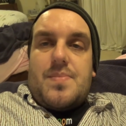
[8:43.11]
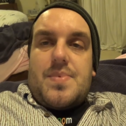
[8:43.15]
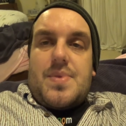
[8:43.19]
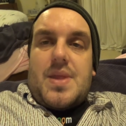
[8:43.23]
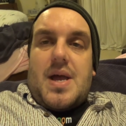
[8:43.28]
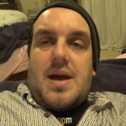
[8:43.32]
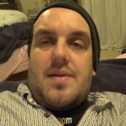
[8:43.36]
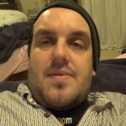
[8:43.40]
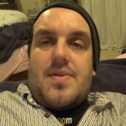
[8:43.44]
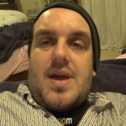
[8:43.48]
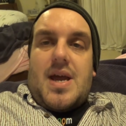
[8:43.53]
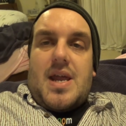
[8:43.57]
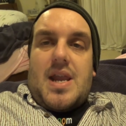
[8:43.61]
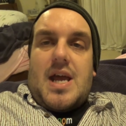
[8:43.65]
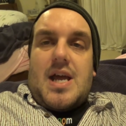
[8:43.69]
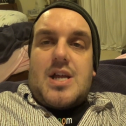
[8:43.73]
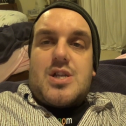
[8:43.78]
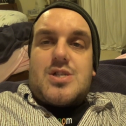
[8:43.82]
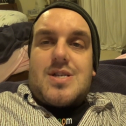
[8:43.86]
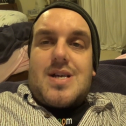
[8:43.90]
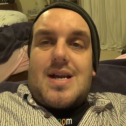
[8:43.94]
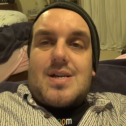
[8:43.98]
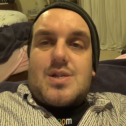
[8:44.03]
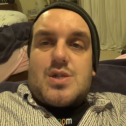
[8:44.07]
Now, the
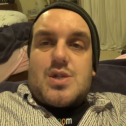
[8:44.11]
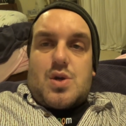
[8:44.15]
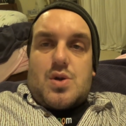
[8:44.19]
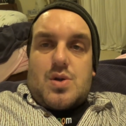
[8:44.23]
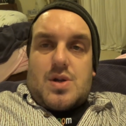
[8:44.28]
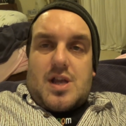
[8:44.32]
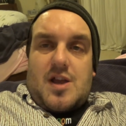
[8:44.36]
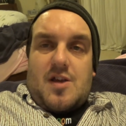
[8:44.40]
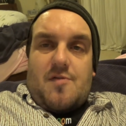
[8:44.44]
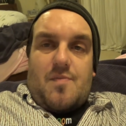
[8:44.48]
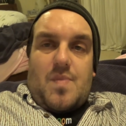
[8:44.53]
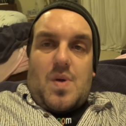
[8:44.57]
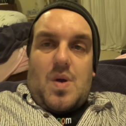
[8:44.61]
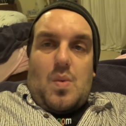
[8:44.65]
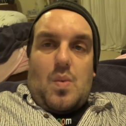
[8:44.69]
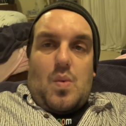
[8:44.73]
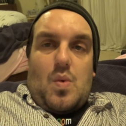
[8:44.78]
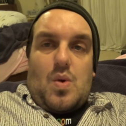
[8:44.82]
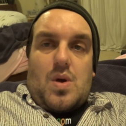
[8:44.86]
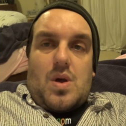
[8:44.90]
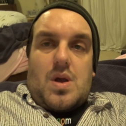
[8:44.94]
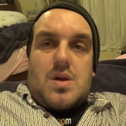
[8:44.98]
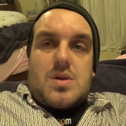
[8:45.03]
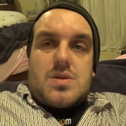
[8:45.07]
NHS could give me a
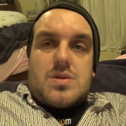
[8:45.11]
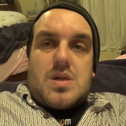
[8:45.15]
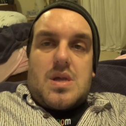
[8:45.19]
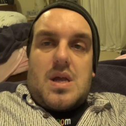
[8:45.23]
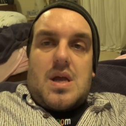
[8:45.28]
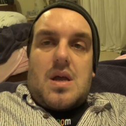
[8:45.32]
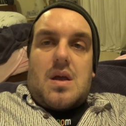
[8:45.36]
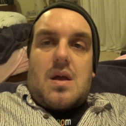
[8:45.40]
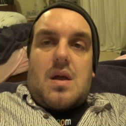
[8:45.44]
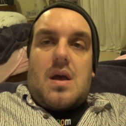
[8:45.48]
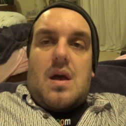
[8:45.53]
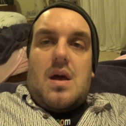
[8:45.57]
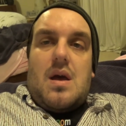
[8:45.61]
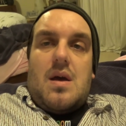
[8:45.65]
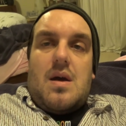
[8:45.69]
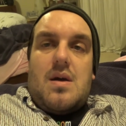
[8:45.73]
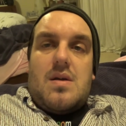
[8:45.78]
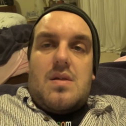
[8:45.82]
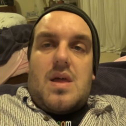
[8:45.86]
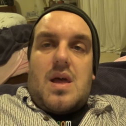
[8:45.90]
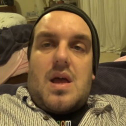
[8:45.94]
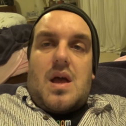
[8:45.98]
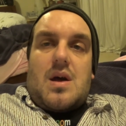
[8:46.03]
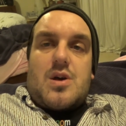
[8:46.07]
walking stick.
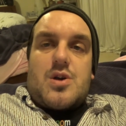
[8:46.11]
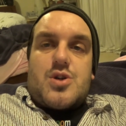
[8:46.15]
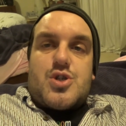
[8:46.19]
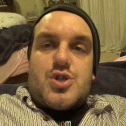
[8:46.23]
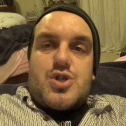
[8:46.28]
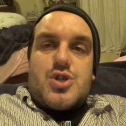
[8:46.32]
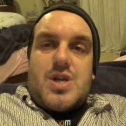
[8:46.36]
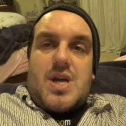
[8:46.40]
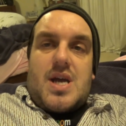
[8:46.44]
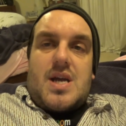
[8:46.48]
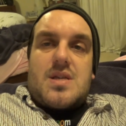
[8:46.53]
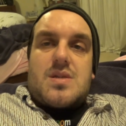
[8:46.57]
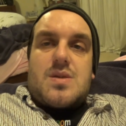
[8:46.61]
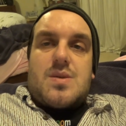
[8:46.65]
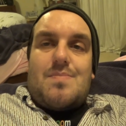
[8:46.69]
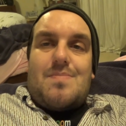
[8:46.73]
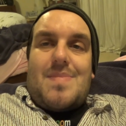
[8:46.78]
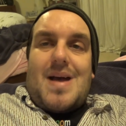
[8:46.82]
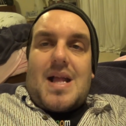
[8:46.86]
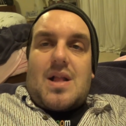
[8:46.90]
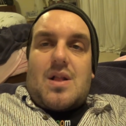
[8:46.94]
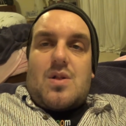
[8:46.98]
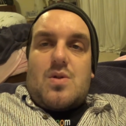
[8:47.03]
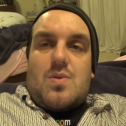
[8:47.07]
They are shit
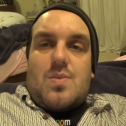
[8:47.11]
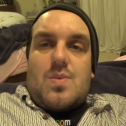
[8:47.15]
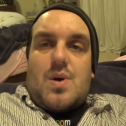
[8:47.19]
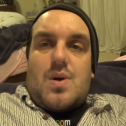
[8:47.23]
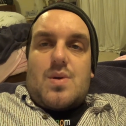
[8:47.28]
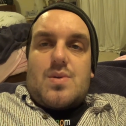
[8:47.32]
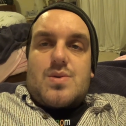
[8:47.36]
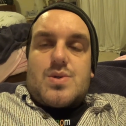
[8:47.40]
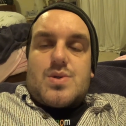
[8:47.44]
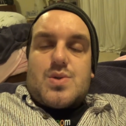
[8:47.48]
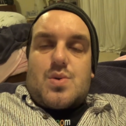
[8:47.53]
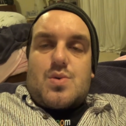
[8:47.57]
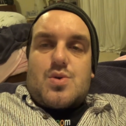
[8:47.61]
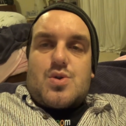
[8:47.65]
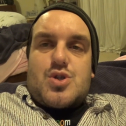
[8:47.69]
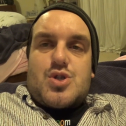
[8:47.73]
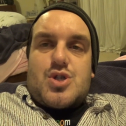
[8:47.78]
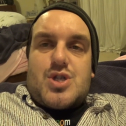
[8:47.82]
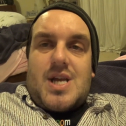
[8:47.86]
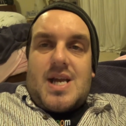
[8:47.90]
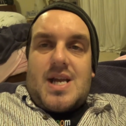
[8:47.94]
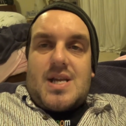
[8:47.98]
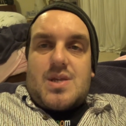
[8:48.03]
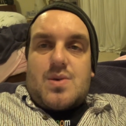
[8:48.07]
metal ones or
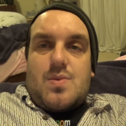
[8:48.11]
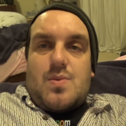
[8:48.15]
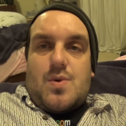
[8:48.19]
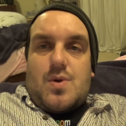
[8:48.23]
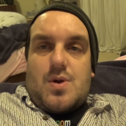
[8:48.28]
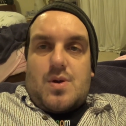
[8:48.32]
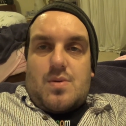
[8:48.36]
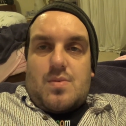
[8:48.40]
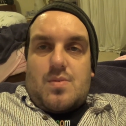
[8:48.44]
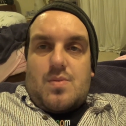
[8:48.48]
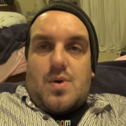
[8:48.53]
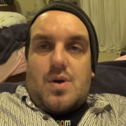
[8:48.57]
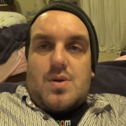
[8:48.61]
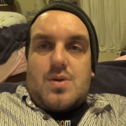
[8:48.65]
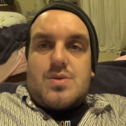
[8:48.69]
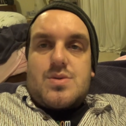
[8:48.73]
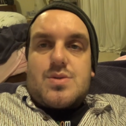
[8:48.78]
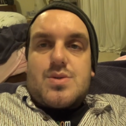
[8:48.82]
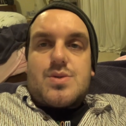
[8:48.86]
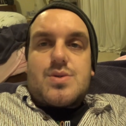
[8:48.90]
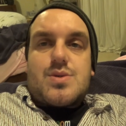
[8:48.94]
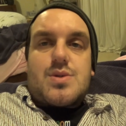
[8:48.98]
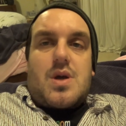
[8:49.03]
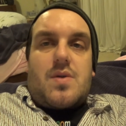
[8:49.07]
shit wooden
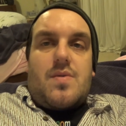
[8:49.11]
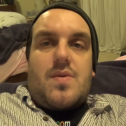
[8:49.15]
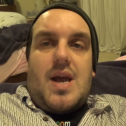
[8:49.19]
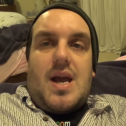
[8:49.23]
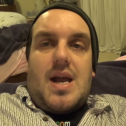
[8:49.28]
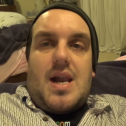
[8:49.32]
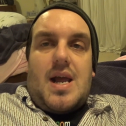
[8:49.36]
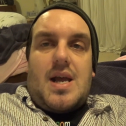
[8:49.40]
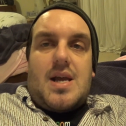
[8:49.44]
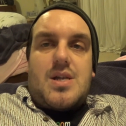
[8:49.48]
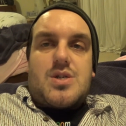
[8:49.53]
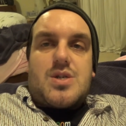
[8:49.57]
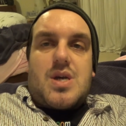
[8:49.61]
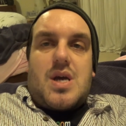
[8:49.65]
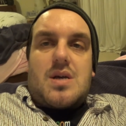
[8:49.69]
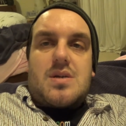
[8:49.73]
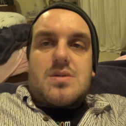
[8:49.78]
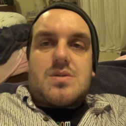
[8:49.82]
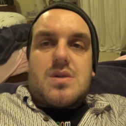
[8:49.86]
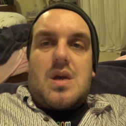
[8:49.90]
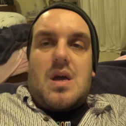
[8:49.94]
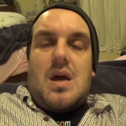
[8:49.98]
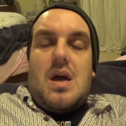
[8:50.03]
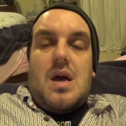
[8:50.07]
ones. Sorry,
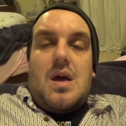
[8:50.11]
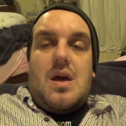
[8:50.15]
NHS.